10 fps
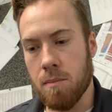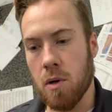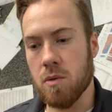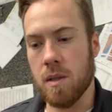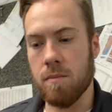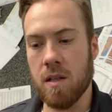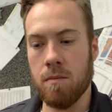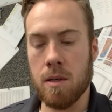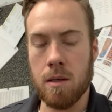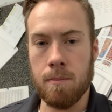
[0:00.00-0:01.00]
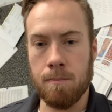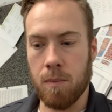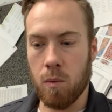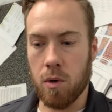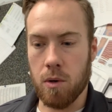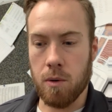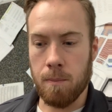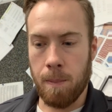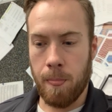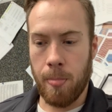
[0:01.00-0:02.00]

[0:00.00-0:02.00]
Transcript: and post MTV were